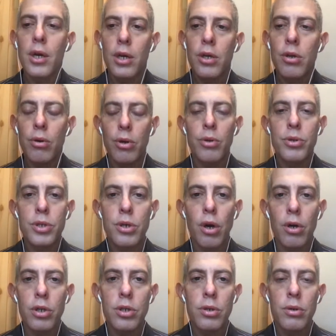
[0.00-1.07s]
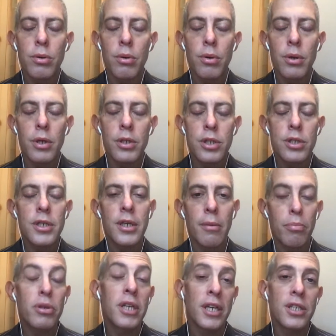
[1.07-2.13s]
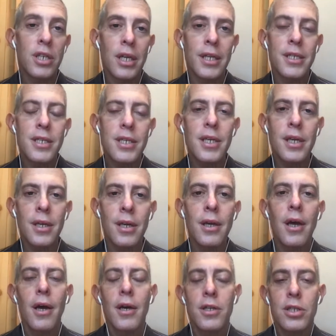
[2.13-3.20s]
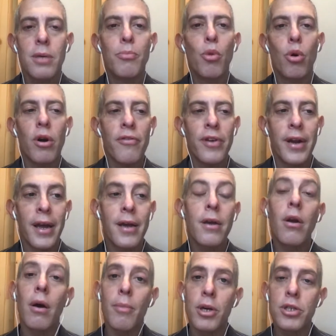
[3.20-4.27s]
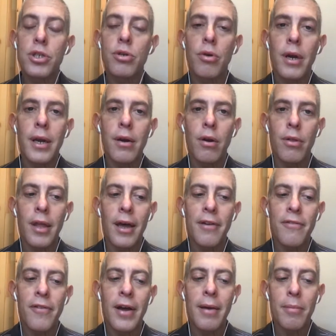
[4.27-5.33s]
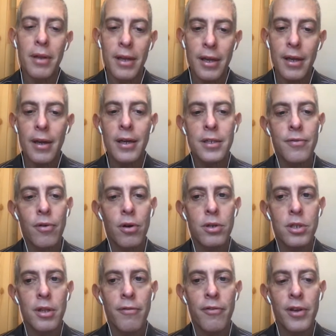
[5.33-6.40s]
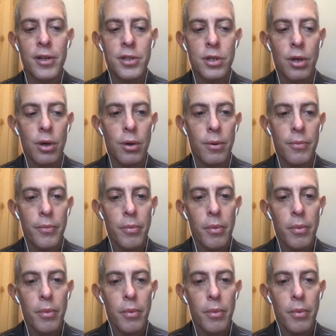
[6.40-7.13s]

you start to potentially see some more of an economic strain on that family as far as the fees go.